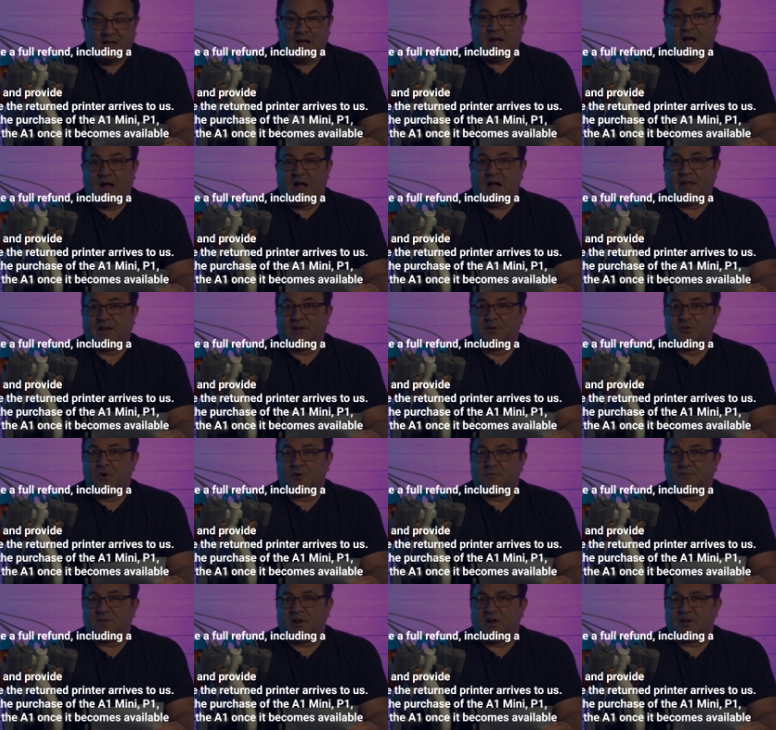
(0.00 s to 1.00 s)
I don't
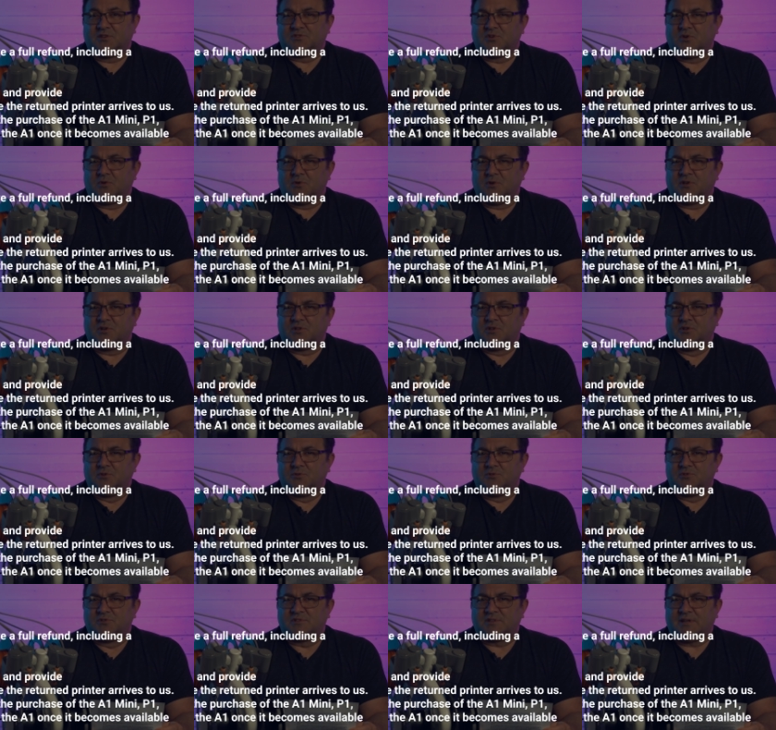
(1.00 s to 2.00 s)
know if that also
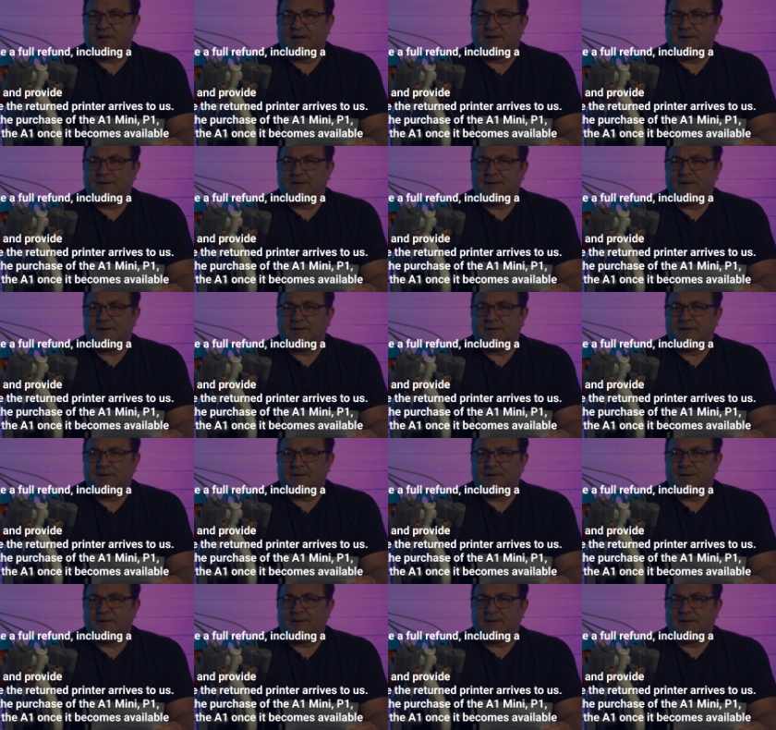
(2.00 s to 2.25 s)
includes